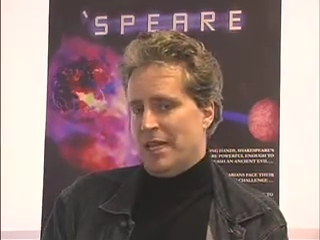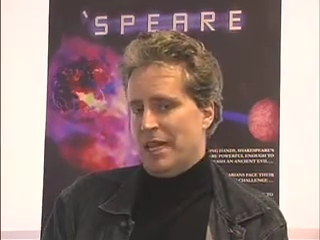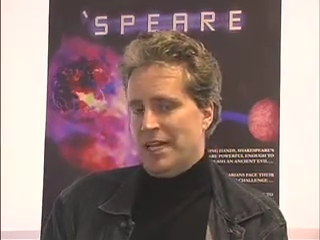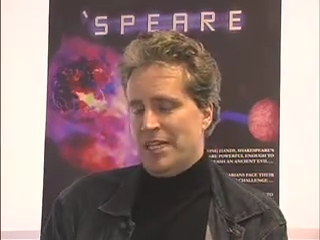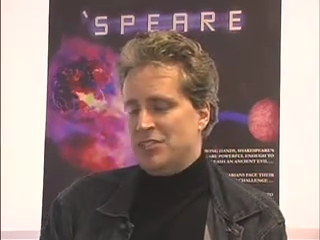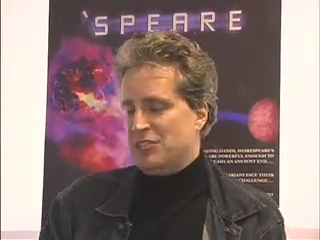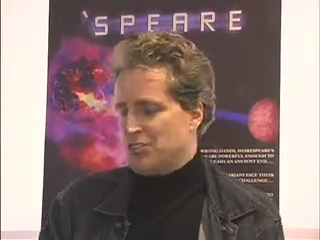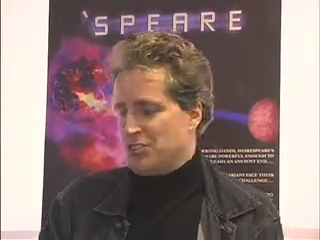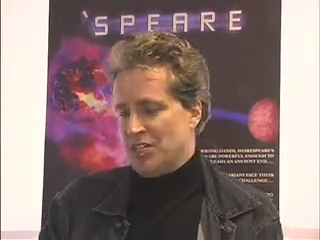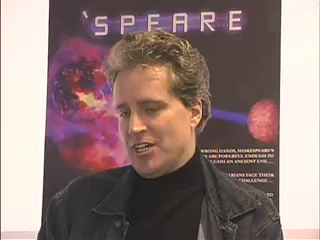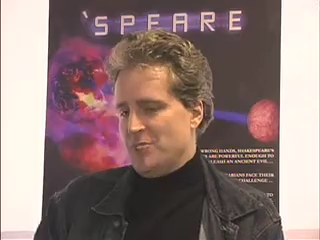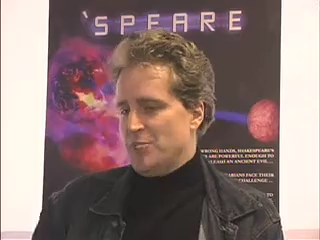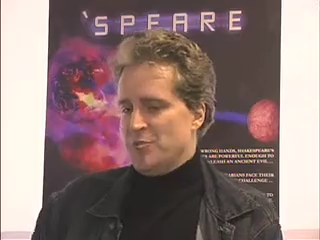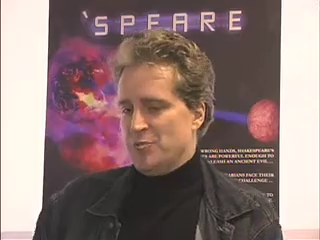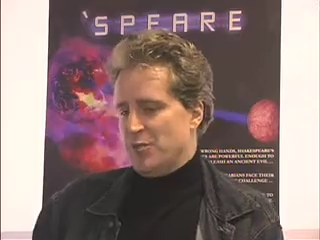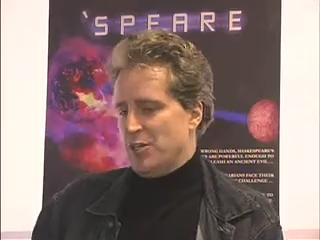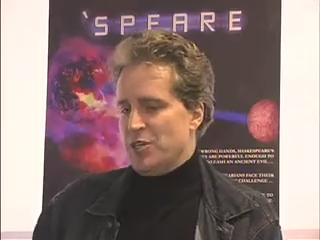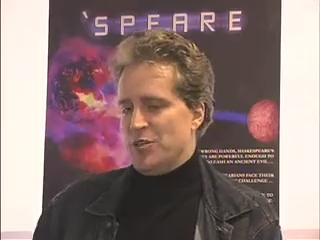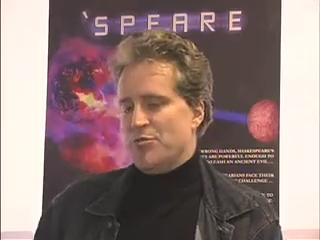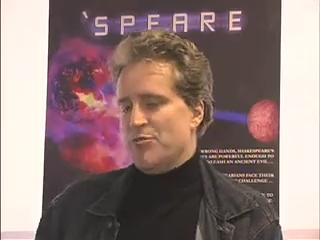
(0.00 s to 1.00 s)
each time you
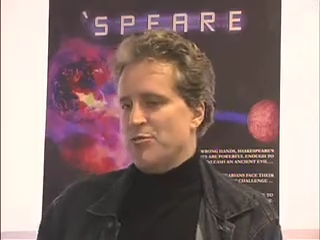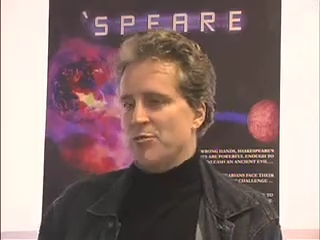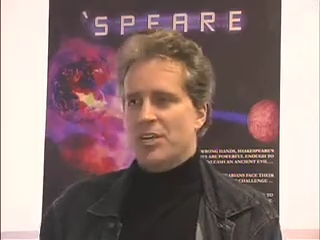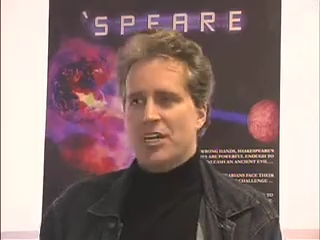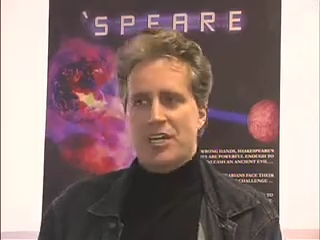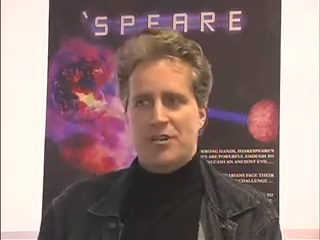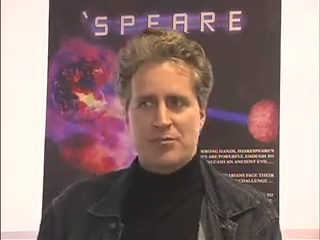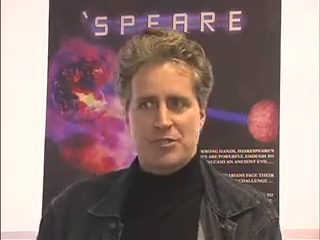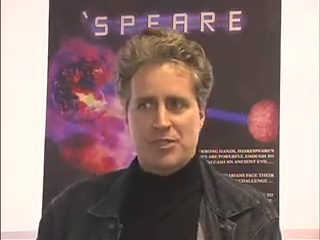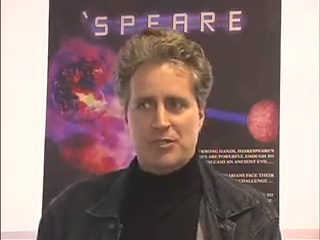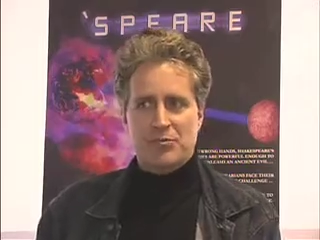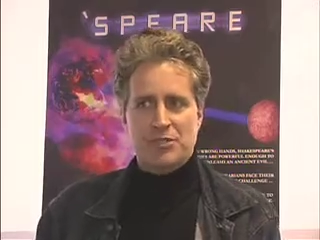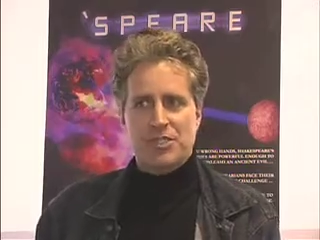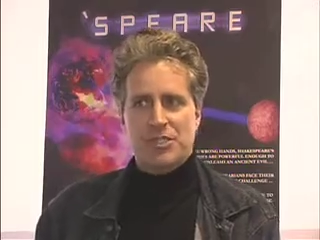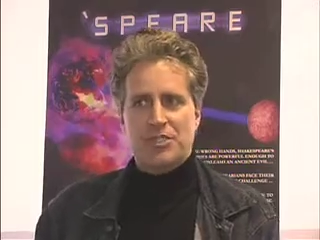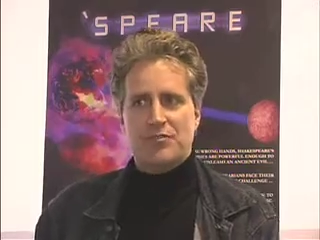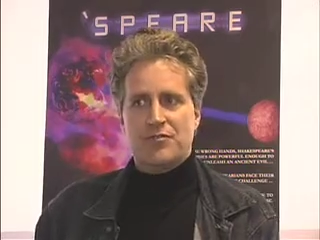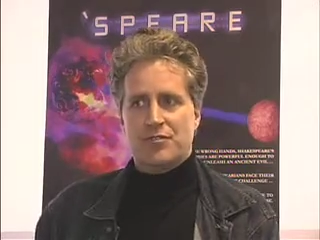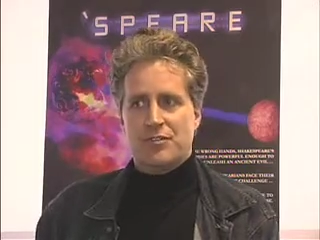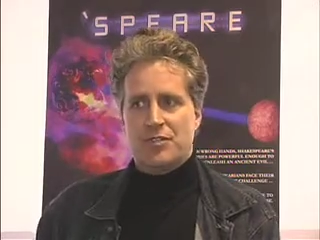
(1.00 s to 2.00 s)
play through the game, it'll be
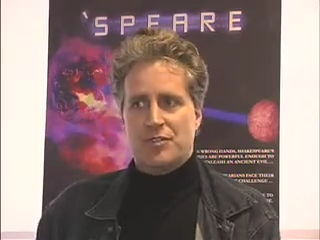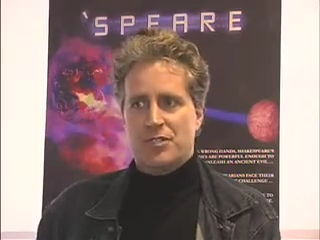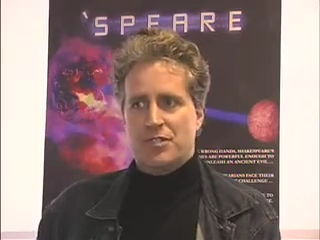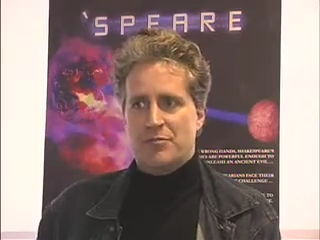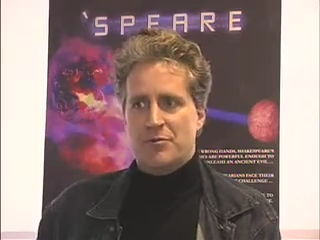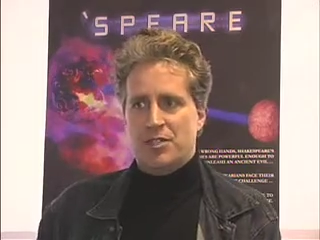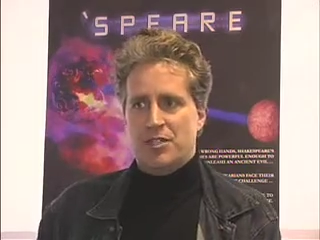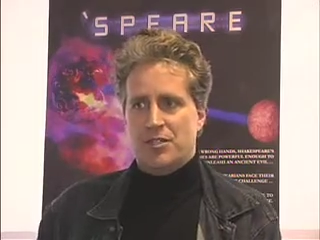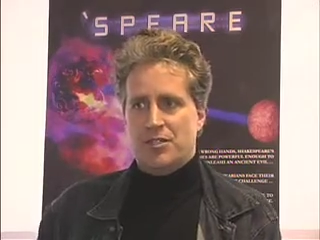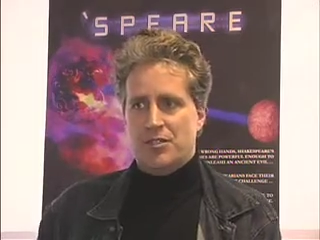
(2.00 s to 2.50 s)
different. I mean,